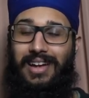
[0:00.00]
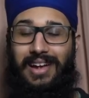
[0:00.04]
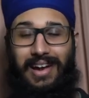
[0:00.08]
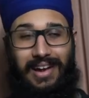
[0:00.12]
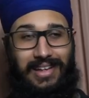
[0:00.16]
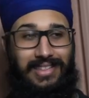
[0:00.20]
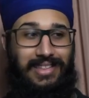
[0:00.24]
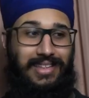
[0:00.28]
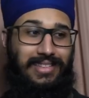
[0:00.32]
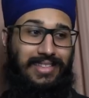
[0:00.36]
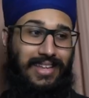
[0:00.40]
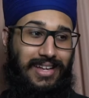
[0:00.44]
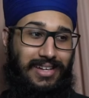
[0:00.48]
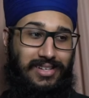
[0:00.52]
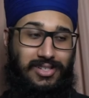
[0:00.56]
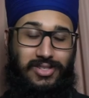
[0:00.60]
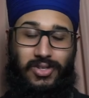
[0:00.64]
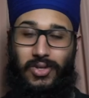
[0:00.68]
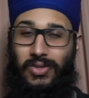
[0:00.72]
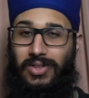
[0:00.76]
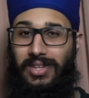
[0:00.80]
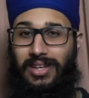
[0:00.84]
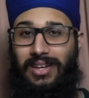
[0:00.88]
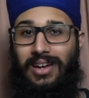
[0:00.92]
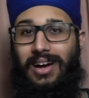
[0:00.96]
And then they'd
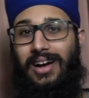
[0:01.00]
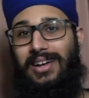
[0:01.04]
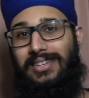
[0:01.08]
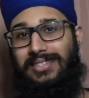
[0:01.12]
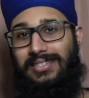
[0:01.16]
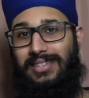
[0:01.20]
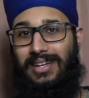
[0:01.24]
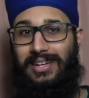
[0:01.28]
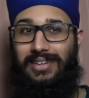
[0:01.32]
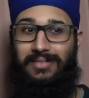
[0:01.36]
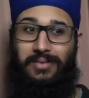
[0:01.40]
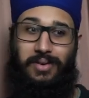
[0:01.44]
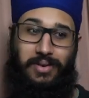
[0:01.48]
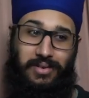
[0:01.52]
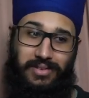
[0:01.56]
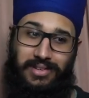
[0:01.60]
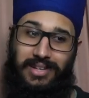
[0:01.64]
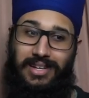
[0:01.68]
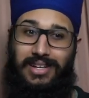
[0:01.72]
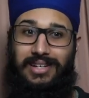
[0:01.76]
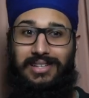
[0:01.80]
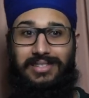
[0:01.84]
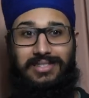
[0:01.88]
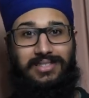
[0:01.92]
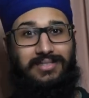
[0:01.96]
shoot the cars. And like, oh,
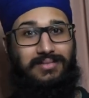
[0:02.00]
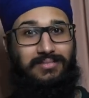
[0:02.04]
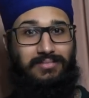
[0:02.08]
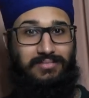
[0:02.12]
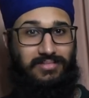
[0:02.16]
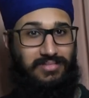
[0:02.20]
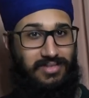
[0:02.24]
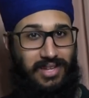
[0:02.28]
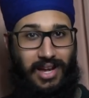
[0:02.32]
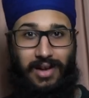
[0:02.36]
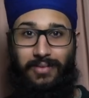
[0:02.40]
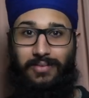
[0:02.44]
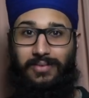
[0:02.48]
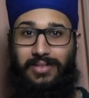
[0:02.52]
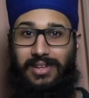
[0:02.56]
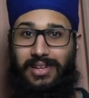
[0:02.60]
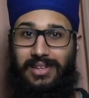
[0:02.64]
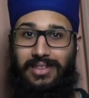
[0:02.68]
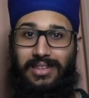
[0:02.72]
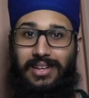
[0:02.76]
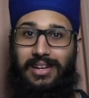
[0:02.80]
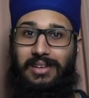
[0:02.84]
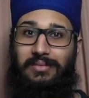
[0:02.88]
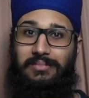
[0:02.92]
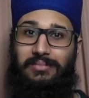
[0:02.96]
yeah, it's definitely
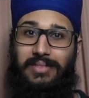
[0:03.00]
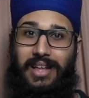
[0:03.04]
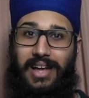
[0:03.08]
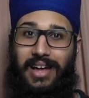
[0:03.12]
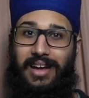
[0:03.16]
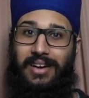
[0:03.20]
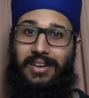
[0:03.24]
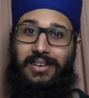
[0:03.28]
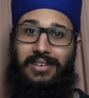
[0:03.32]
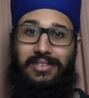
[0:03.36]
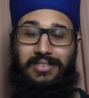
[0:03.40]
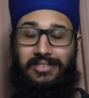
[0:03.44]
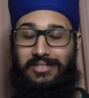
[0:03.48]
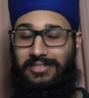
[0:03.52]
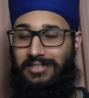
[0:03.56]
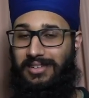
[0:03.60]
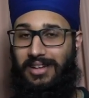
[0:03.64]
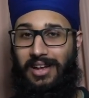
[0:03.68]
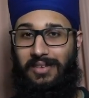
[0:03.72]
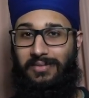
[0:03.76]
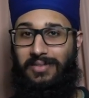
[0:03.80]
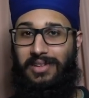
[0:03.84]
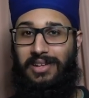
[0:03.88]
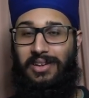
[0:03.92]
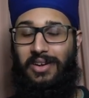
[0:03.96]
them now. I
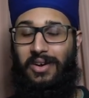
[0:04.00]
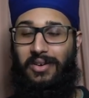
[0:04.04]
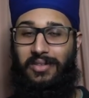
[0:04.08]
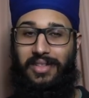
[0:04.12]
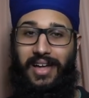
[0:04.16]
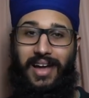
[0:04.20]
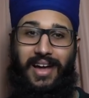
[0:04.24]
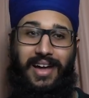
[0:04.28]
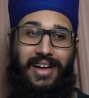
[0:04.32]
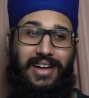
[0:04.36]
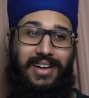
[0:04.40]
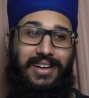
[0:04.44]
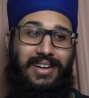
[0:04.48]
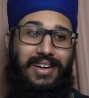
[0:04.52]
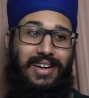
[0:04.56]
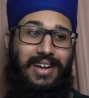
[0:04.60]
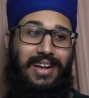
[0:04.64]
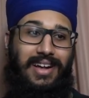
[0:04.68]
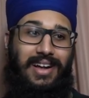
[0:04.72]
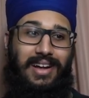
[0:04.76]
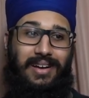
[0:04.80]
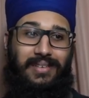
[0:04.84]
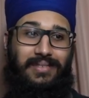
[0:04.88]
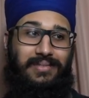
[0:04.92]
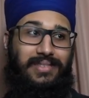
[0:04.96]
definitely know that.
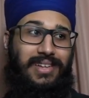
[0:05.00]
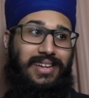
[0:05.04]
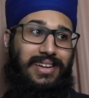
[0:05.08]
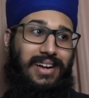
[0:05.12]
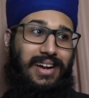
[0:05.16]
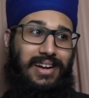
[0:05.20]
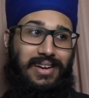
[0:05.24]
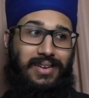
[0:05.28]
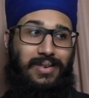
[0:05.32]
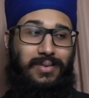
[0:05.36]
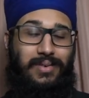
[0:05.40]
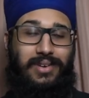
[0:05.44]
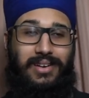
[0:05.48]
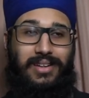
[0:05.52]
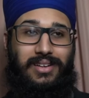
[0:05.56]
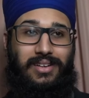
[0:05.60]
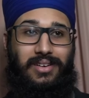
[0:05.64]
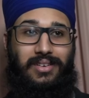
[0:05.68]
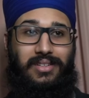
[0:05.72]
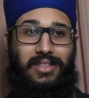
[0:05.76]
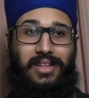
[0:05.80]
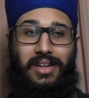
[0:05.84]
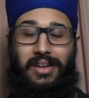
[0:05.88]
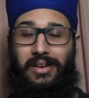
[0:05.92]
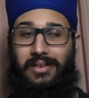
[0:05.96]
I'm like, I don't want to
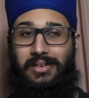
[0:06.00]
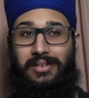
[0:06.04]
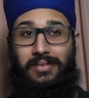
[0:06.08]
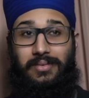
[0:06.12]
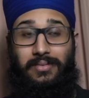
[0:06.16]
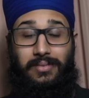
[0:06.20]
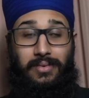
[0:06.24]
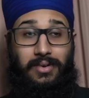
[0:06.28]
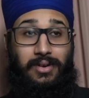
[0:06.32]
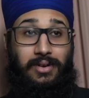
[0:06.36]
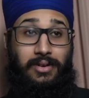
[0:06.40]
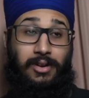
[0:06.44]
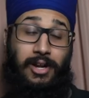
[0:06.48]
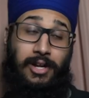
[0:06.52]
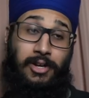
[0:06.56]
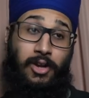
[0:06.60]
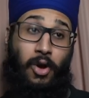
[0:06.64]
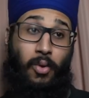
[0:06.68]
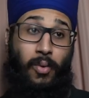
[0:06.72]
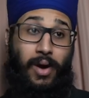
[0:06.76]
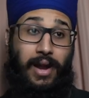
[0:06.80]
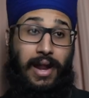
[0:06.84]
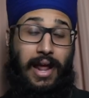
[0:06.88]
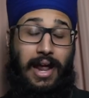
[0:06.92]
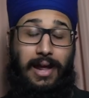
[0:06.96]
go there. I know
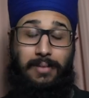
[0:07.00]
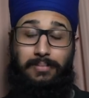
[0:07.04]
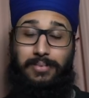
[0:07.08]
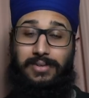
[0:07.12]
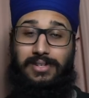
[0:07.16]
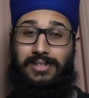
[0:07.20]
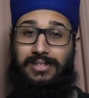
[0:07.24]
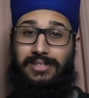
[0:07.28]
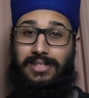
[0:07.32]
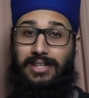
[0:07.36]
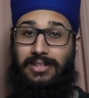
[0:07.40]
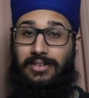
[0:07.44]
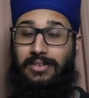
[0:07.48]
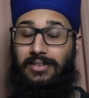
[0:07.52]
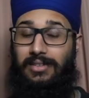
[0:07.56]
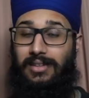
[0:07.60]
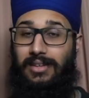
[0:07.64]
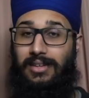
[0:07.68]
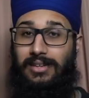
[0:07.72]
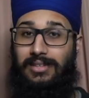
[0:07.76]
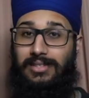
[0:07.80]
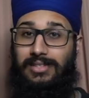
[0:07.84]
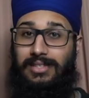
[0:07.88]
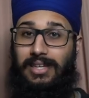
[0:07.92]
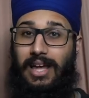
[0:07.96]
what happens. I know that
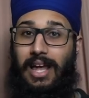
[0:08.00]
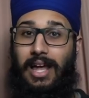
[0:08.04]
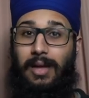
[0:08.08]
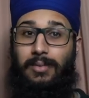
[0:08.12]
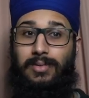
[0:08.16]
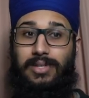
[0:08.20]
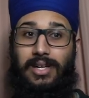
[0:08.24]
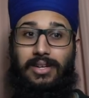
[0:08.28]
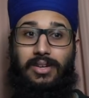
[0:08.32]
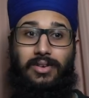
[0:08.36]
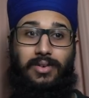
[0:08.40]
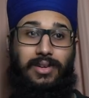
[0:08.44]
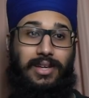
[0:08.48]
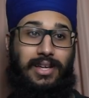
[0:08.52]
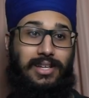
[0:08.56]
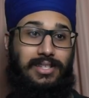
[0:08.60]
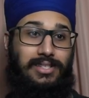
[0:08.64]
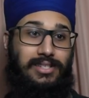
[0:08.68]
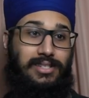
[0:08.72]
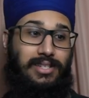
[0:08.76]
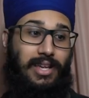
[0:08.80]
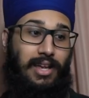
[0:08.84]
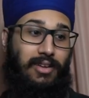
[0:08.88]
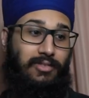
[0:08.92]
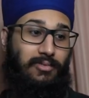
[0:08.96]
he escapes. I know he gets
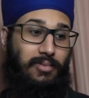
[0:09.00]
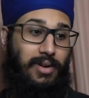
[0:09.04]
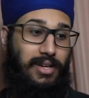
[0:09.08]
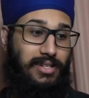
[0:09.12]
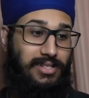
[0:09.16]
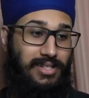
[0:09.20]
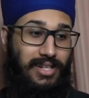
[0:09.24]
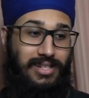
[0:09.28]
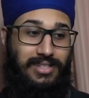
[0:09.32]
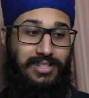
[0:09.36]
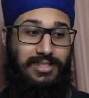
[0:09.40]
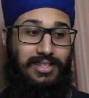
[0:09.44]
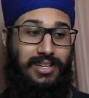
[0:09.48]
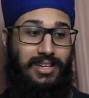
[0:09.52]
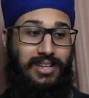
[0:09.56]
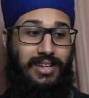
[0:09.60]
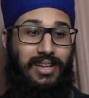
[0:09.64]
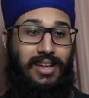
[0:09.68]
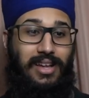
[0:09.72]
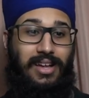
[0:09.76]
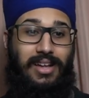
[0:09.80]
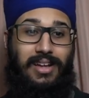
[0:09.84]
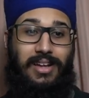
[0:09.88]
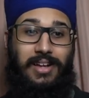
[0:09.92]
saved by Jesse.